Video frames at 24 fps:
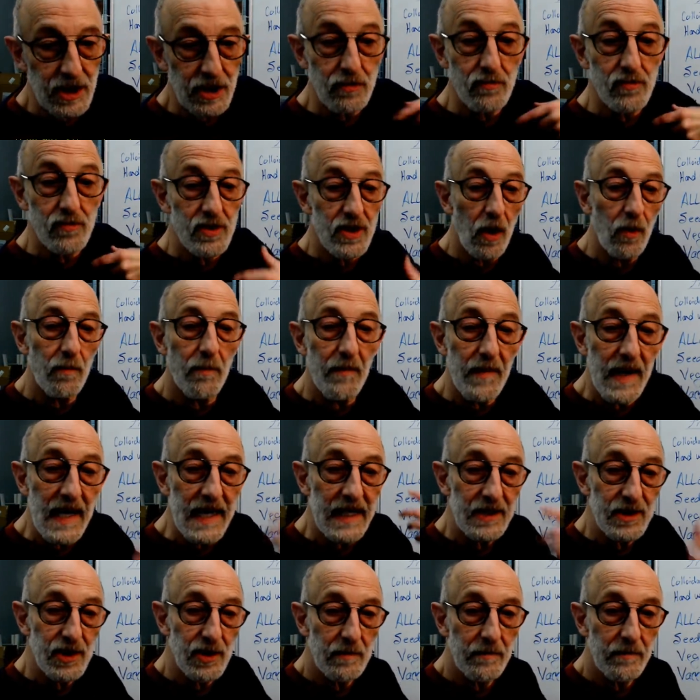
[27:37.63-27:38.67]
don't make in
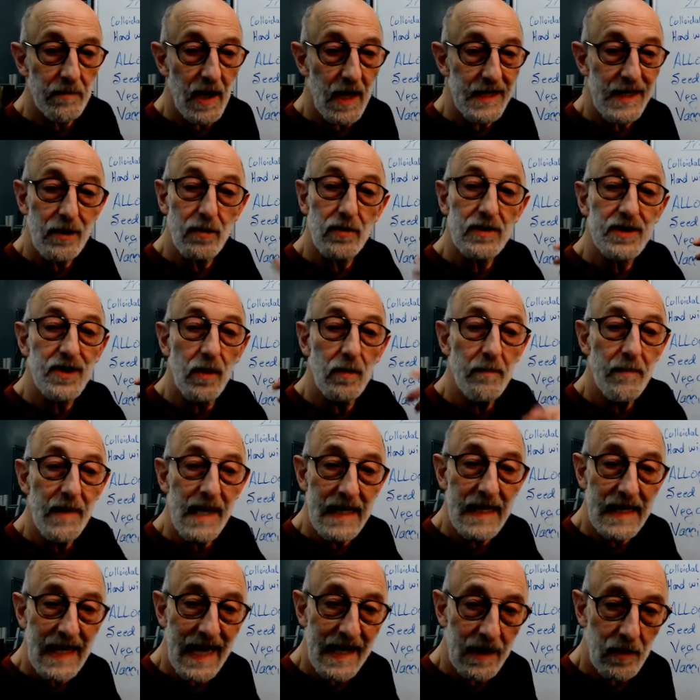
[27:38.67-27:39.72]
your body or don't make
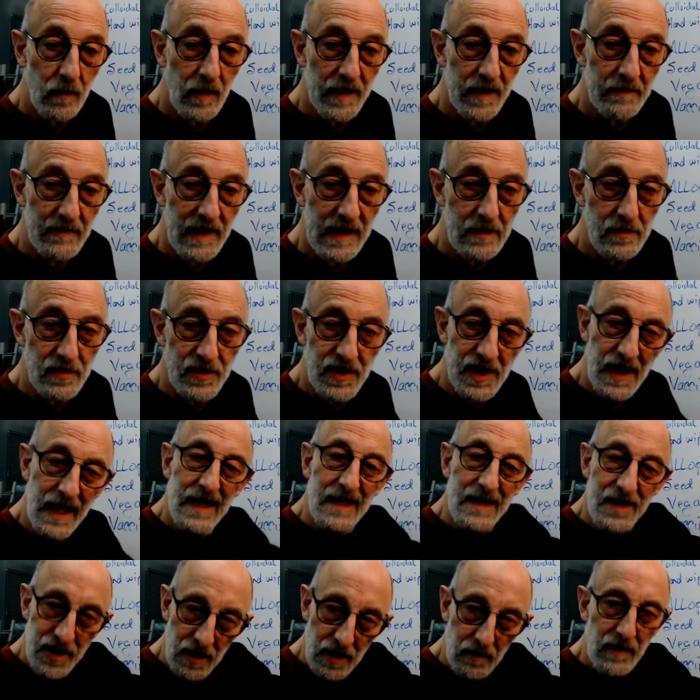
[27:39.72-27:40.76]
adequate amounts.
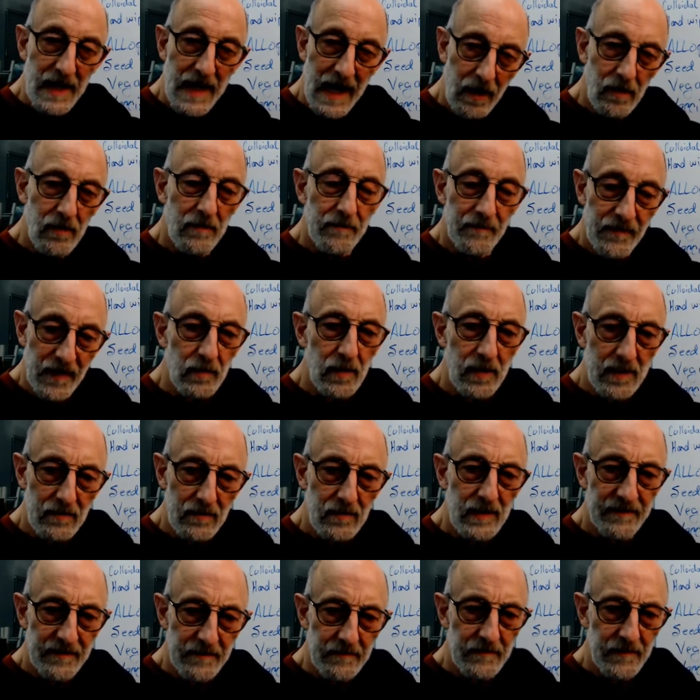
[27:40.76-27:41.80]
So
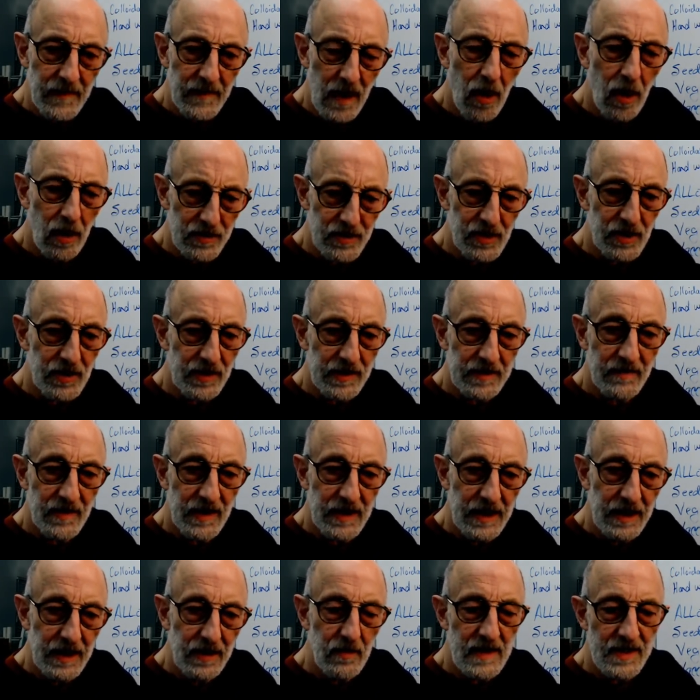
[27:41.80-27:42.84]
we've altered the
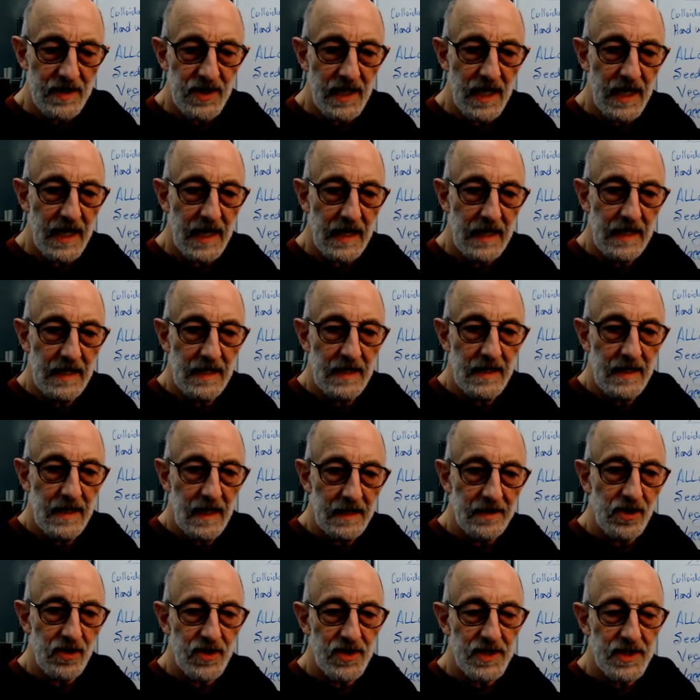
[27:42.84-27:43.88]
USA
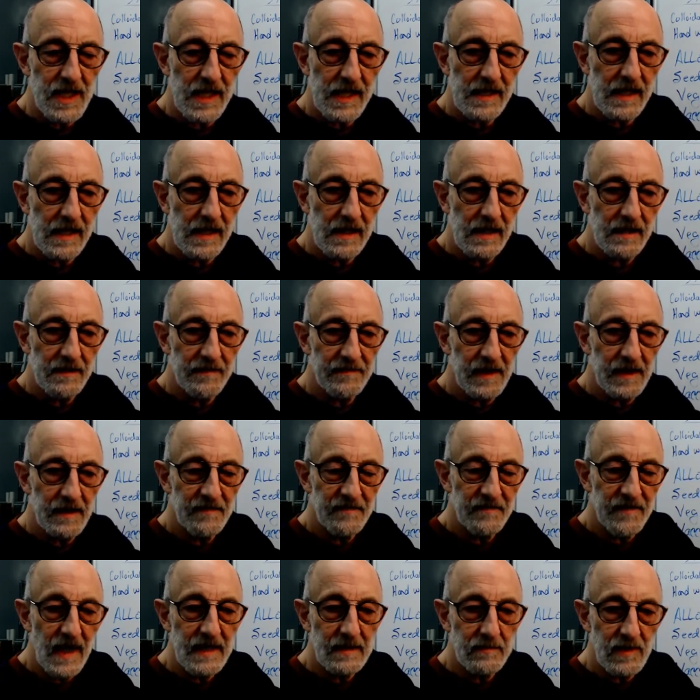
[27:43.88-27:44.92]
understanding of
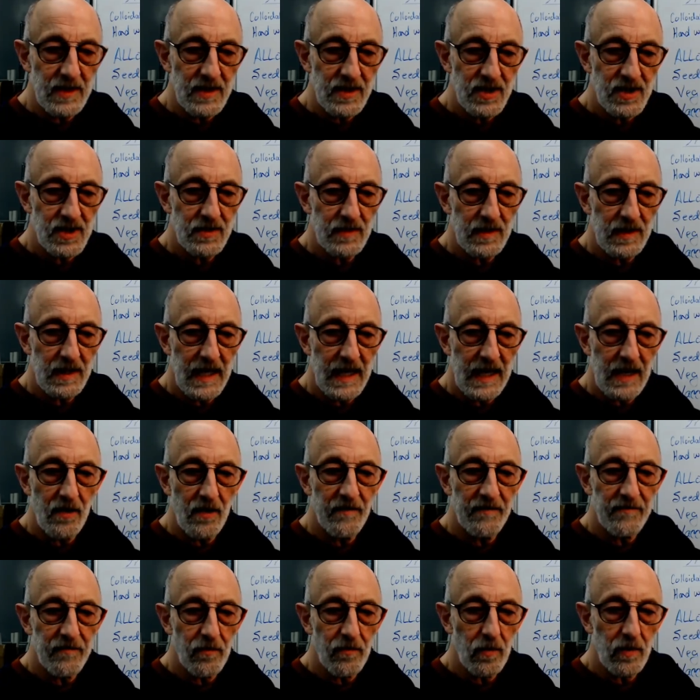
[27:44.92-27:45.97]
vitamins to allow
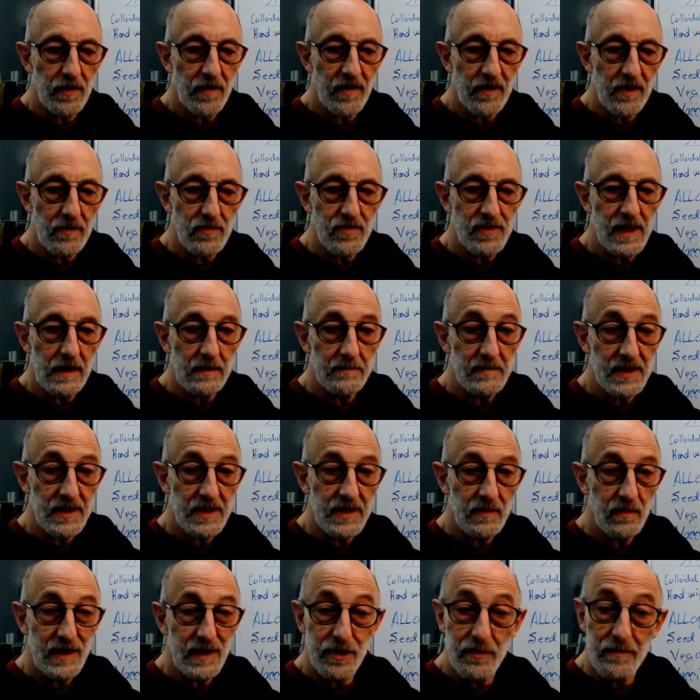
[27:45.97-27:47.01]
for those elements that
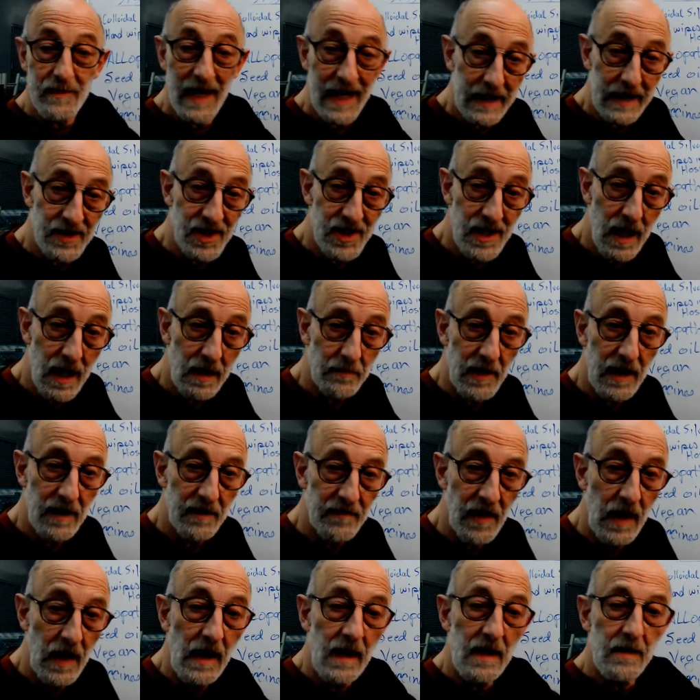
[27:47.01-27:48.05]
we do make some of,
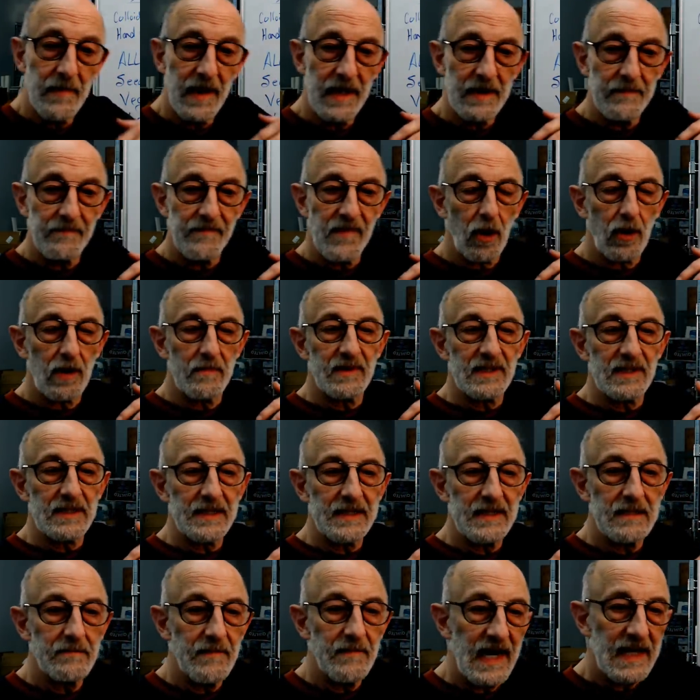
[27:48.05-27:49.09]
but our ability
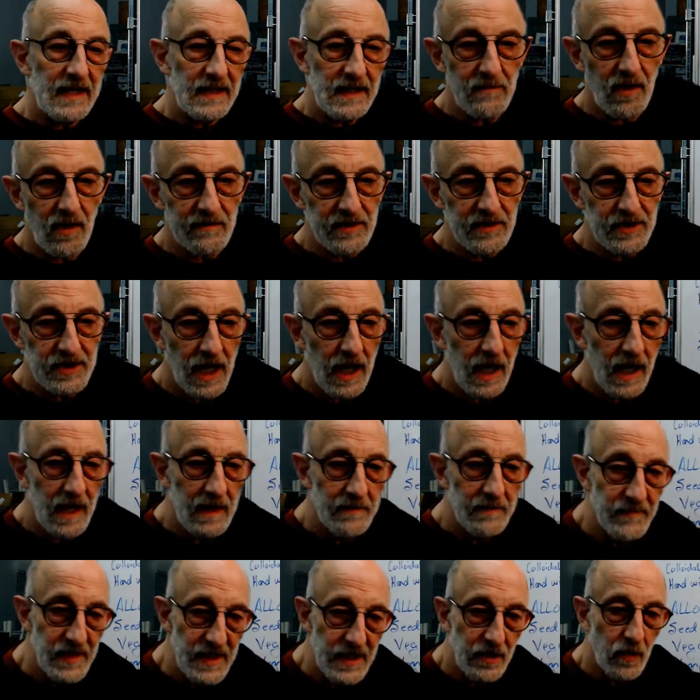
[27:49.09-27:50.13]
to make them over time
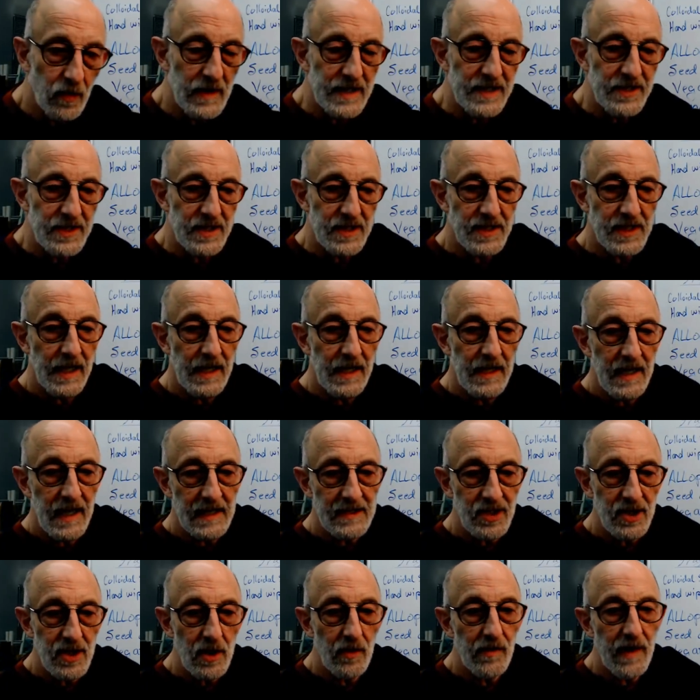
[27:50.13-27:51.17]
decreases, and
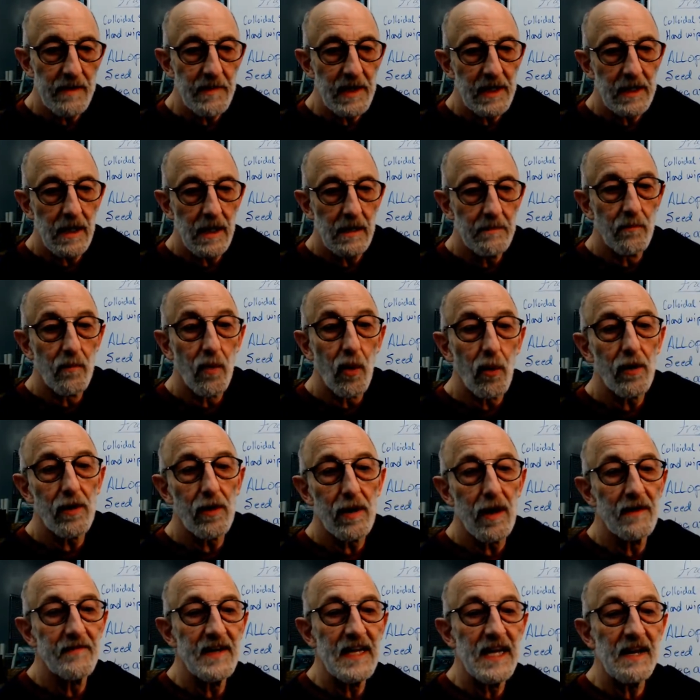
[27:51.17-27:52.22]
so they become more
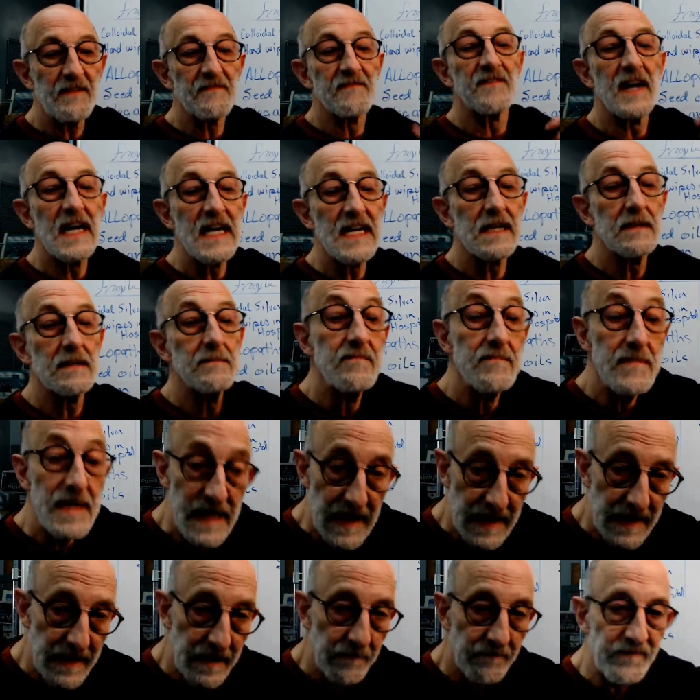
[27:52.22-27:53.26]
of a
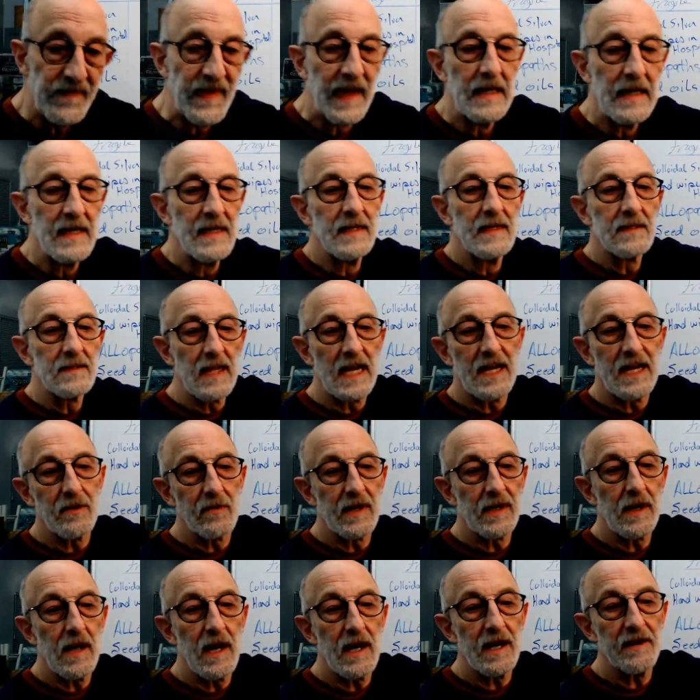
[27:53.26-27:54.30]
vitamin later in
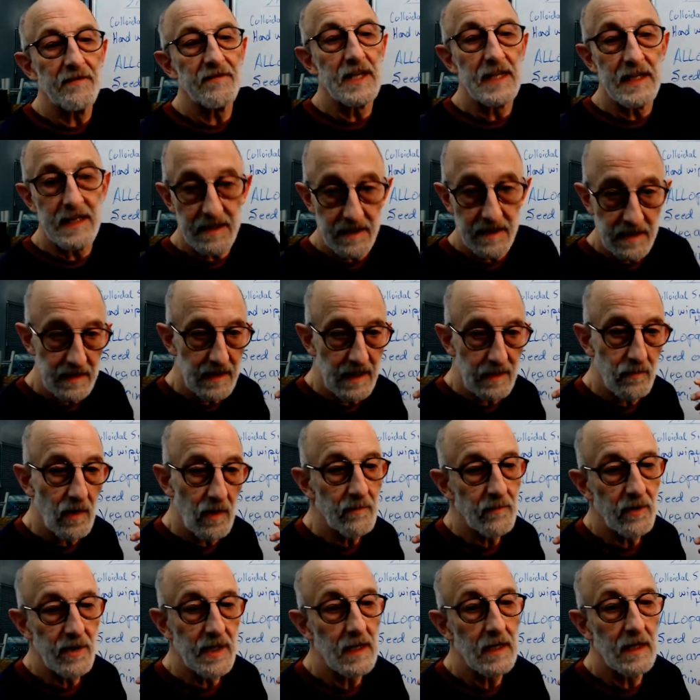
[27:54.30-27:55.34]
life than when we're
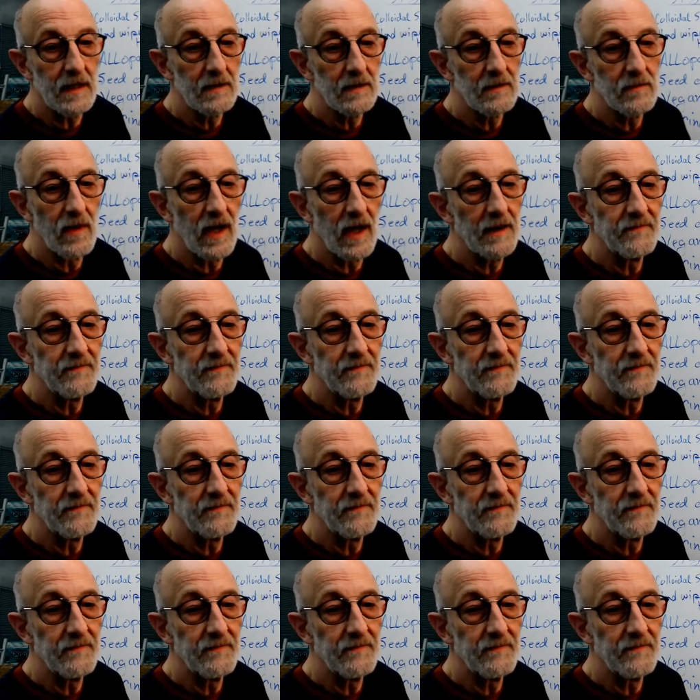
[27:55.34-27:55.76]
young, right?